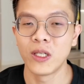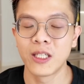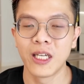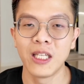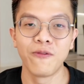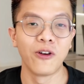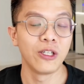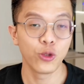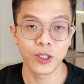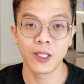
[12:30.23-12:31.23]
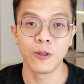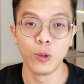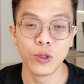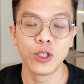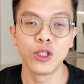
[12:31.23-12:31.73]
once again, if you're interested to
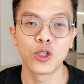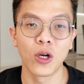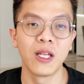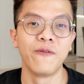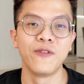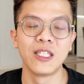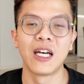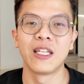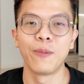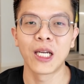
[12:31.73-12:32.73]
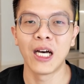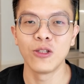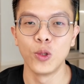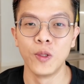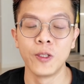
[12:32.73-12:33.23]
use this chocolate Visa debit card,
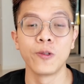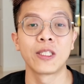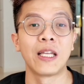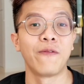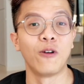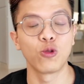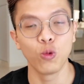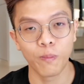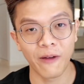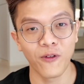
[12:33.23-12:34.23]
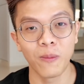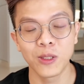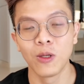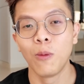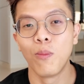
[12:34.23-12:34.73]
you need to sign up for 2 platforms,